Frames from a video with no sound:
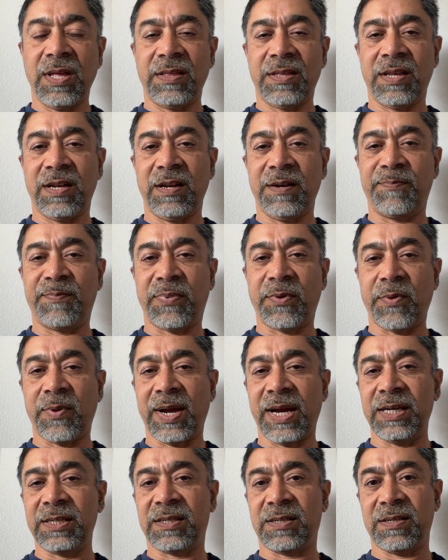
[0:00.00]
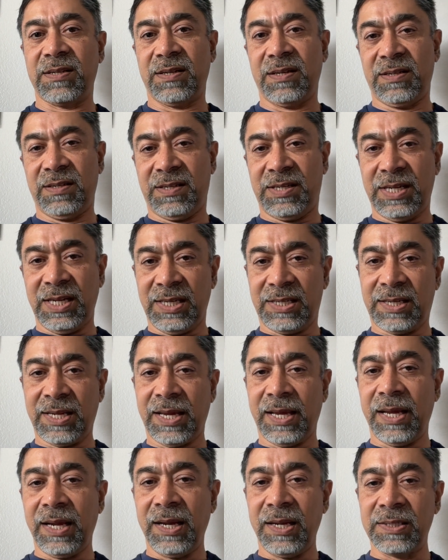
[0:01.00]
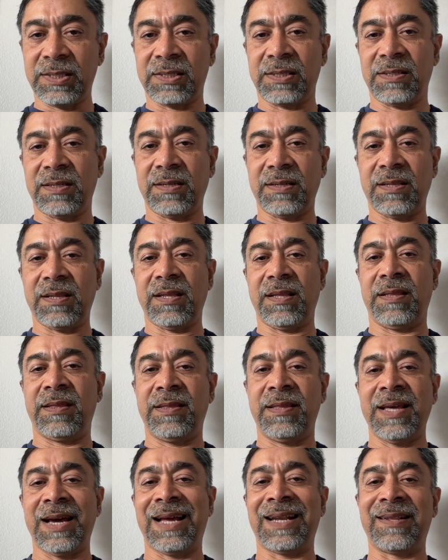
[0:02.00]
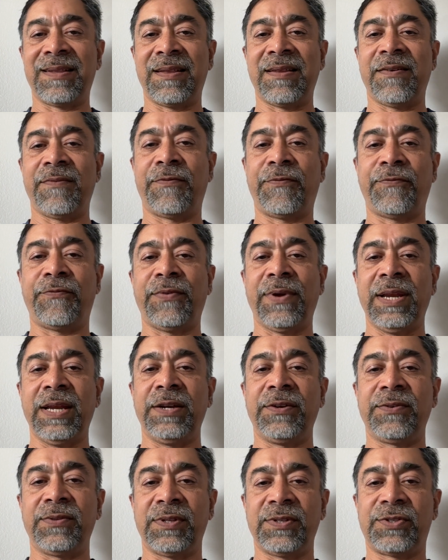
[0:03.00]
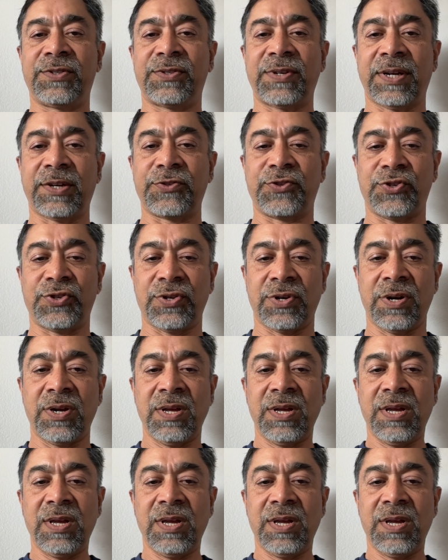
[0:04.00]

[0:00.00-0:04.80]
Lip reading: Then it provides details that fill into the structure.